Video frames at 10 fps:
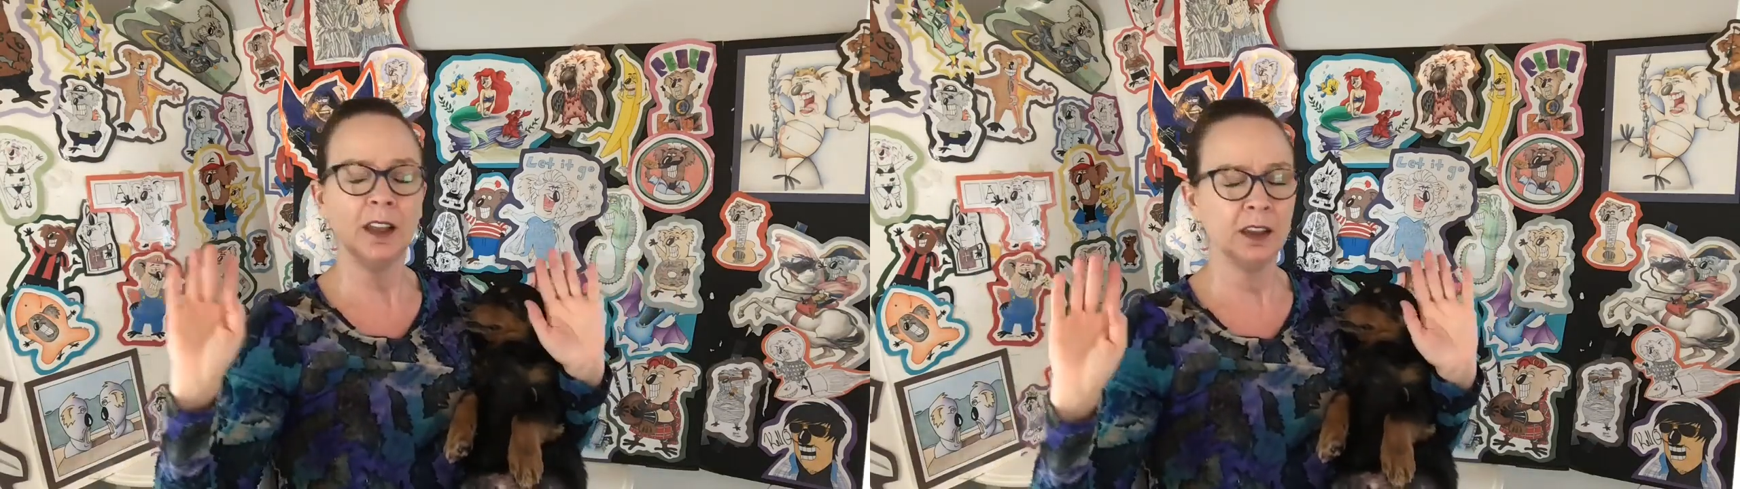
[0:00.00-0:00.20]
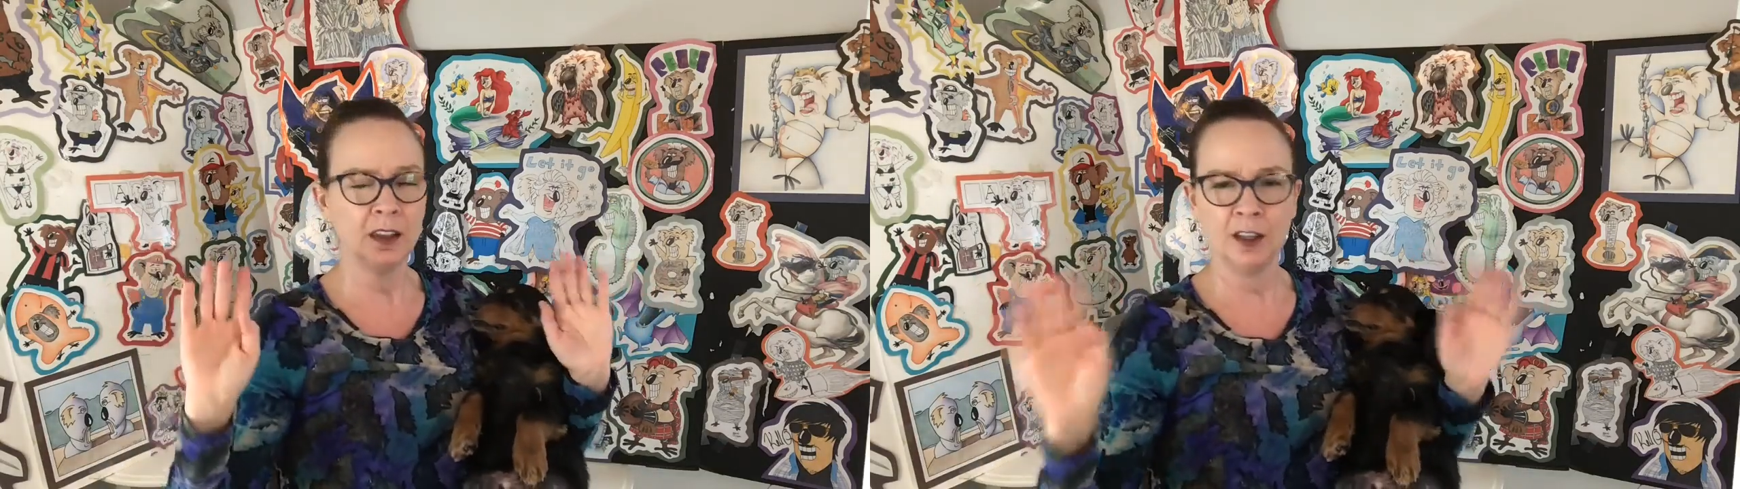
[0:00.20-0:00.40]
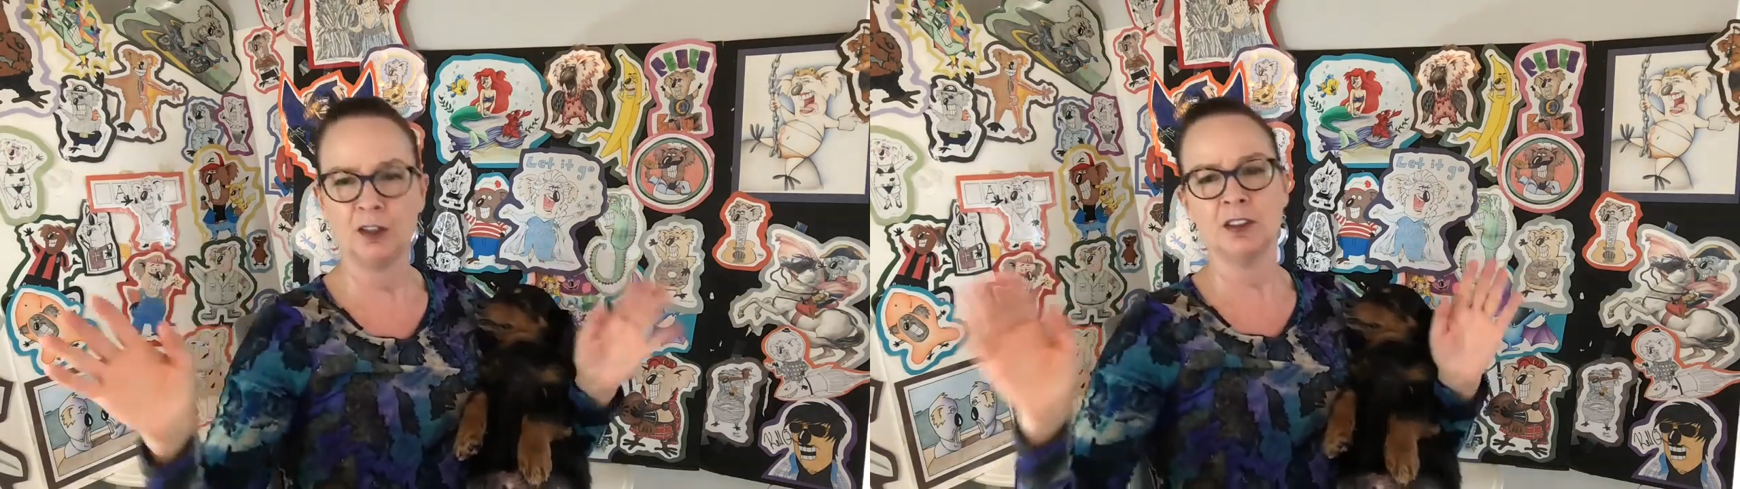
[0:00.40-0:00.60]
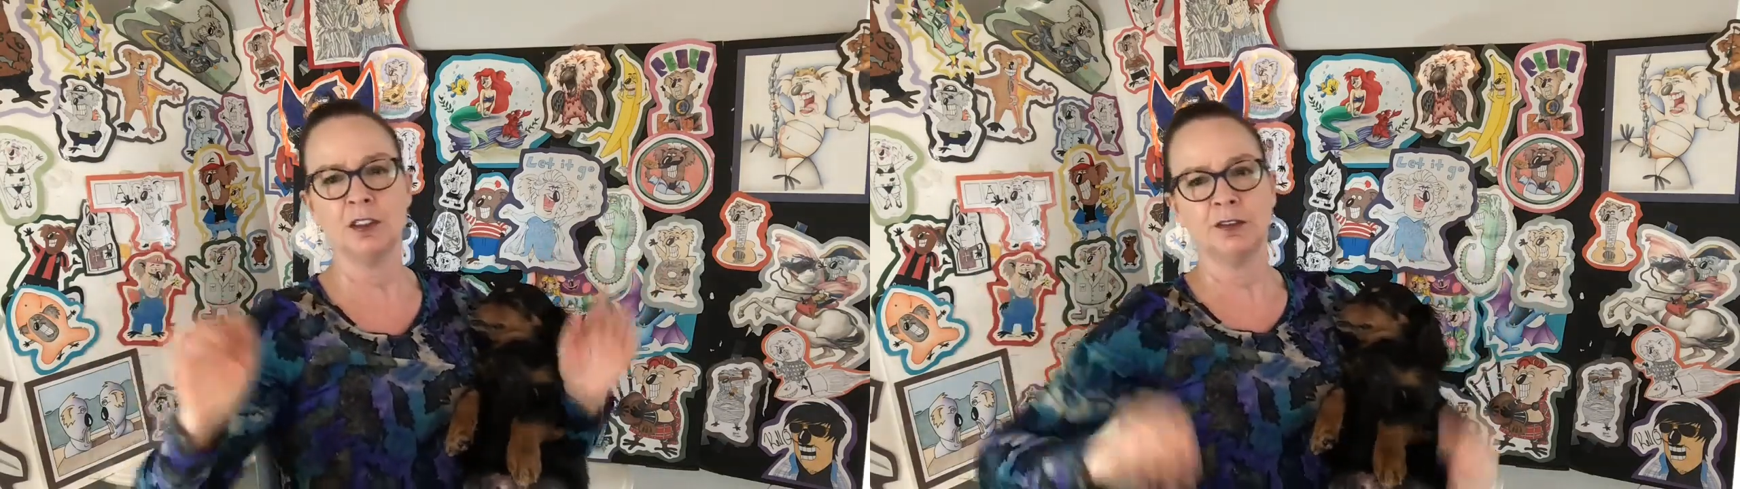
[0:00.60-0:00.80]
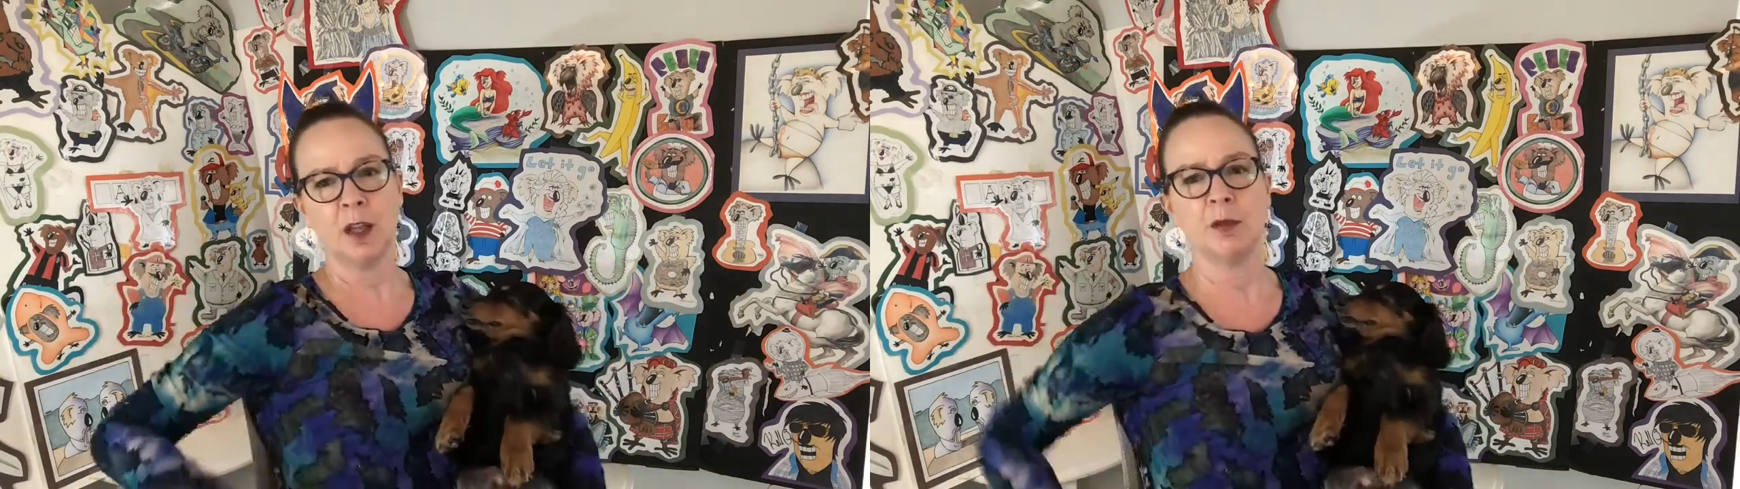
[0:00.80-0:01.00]
and there's
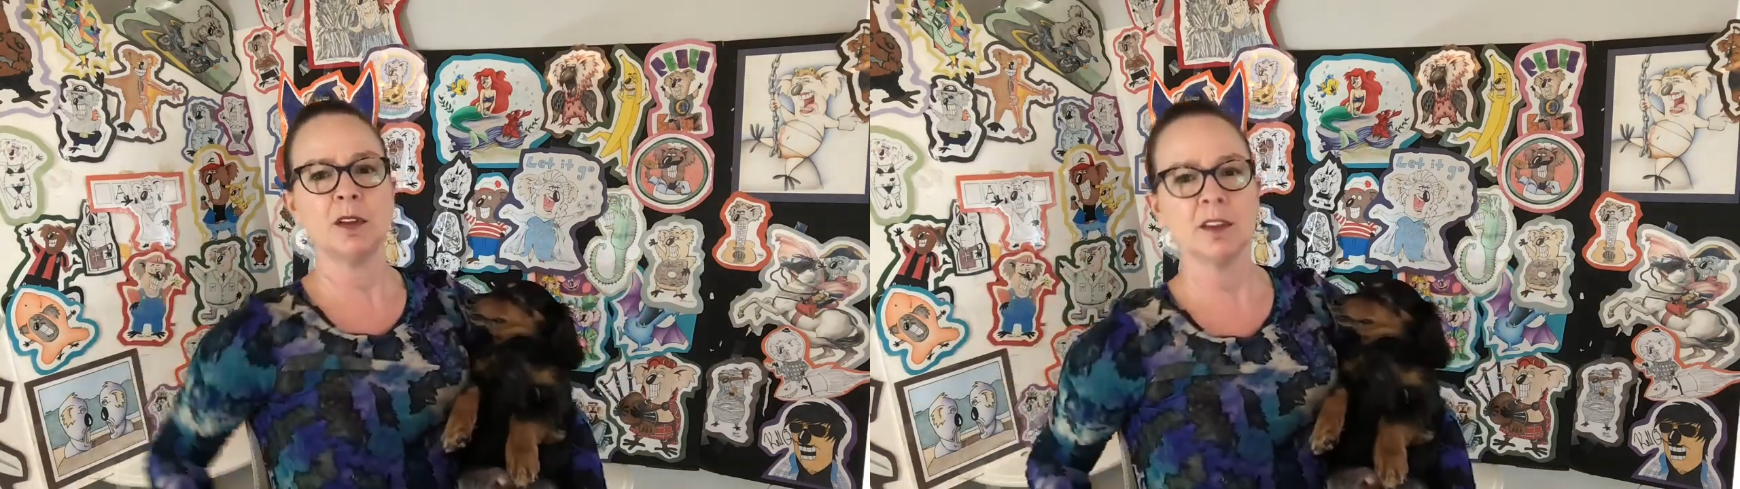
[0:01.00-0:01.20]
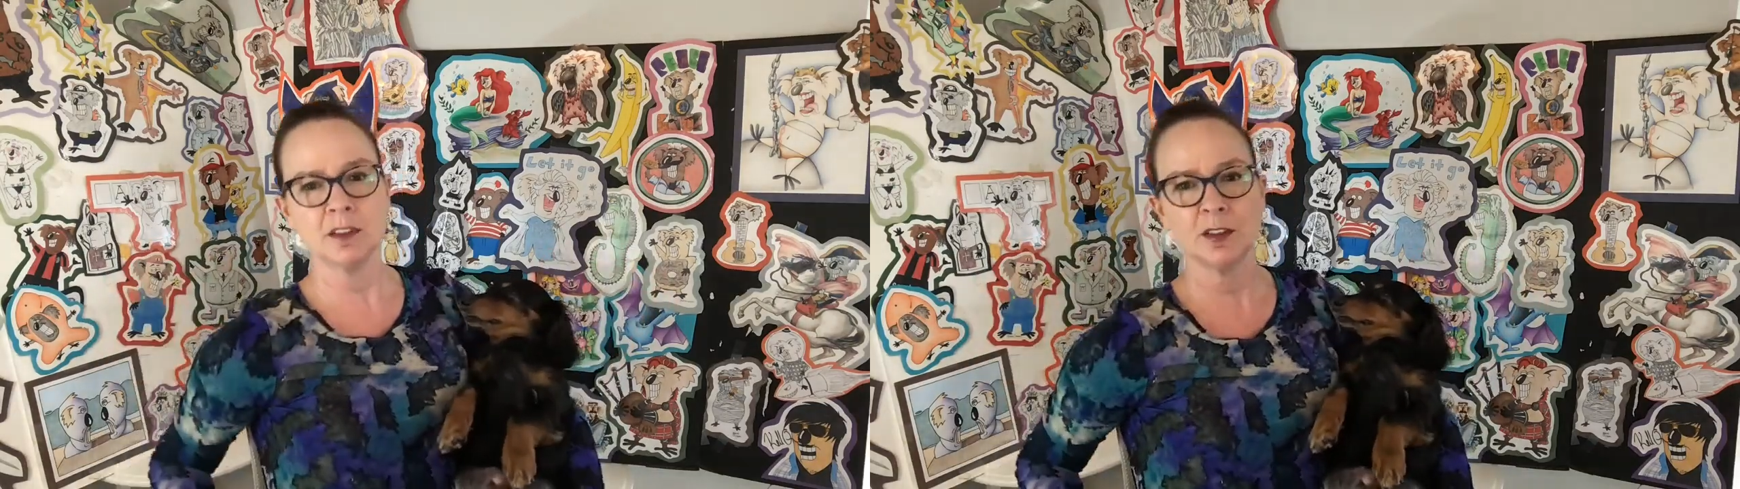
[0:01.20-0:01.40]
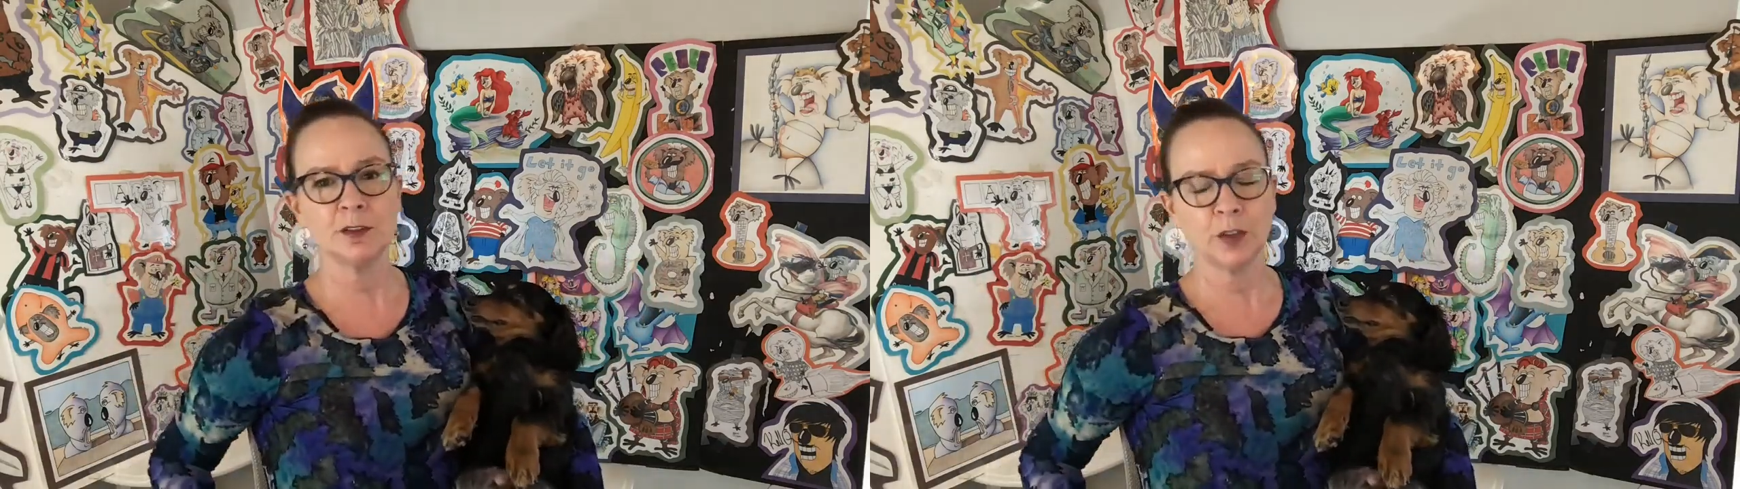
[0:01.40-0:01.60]
the fabulousness